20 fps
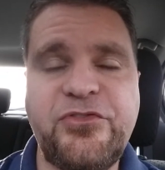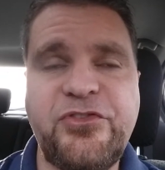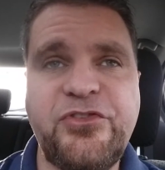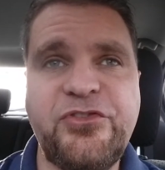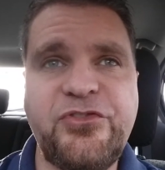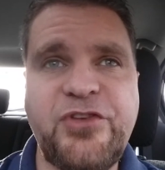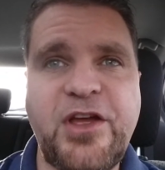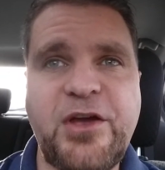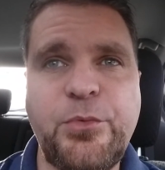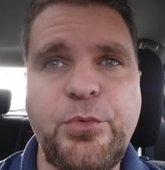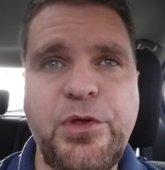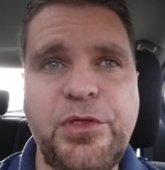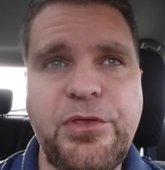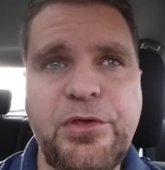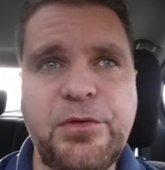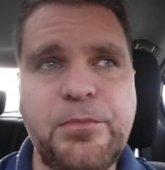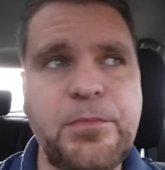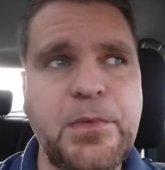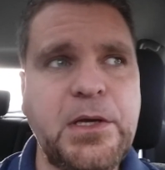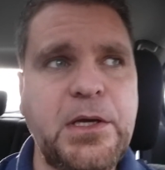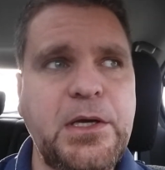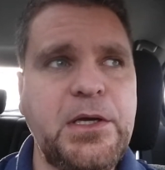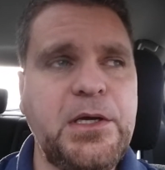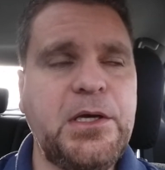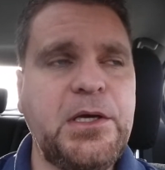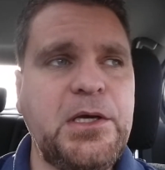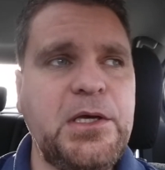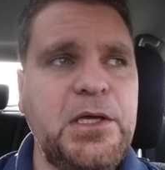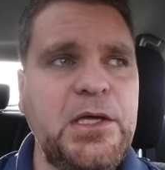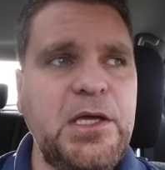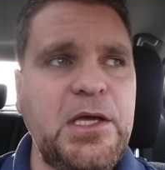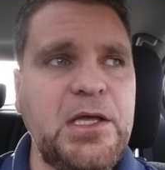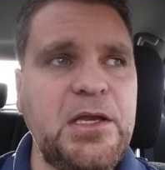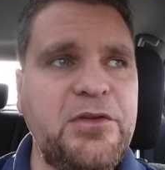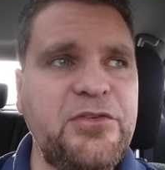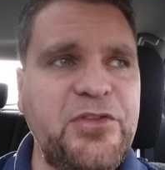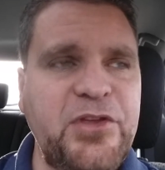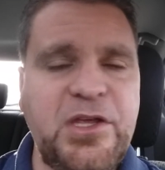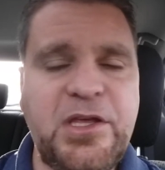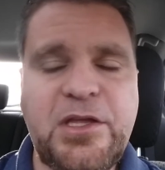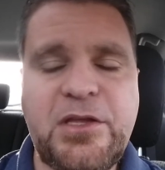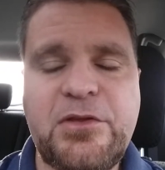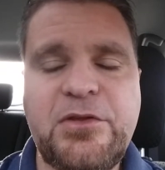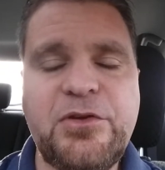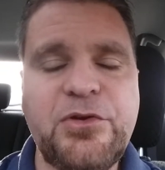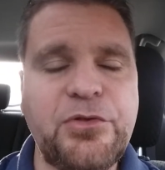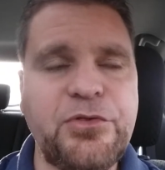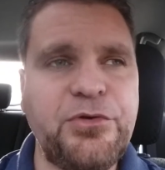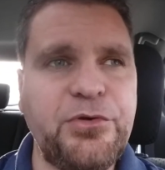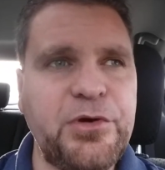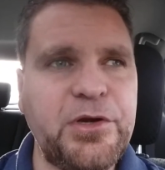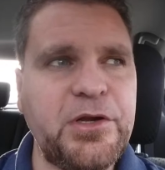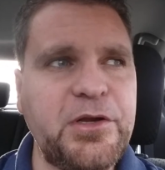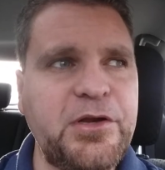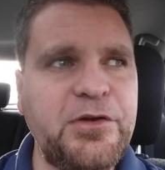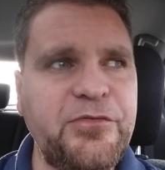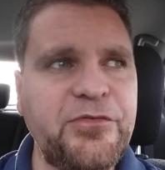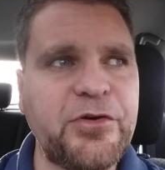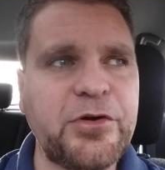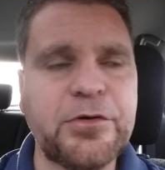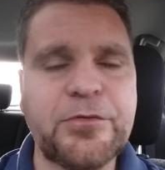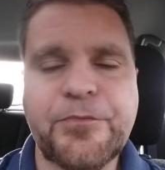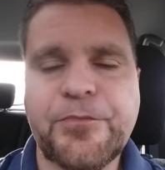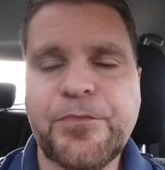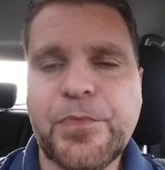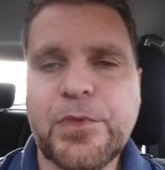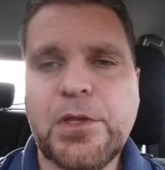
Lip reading: she's not with him, and his kid, they're in a different